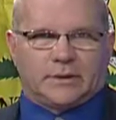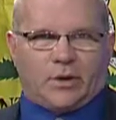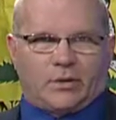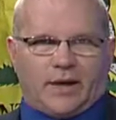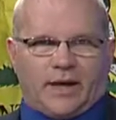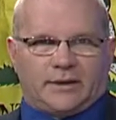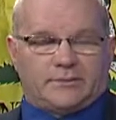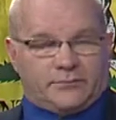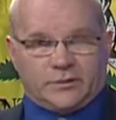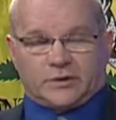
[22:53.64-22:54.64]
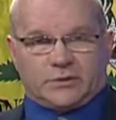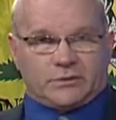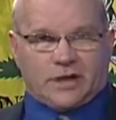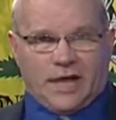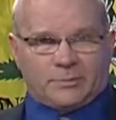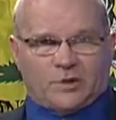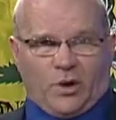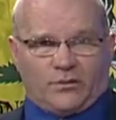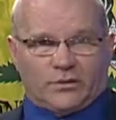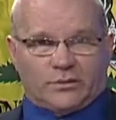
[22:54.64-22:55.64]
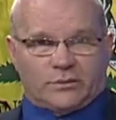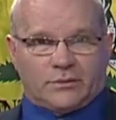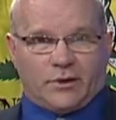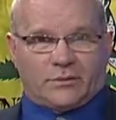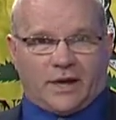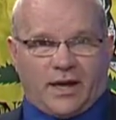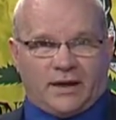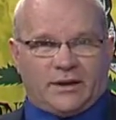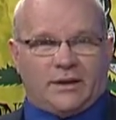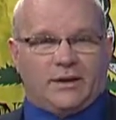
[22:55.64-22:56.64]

okay? Visitor time's over, okay?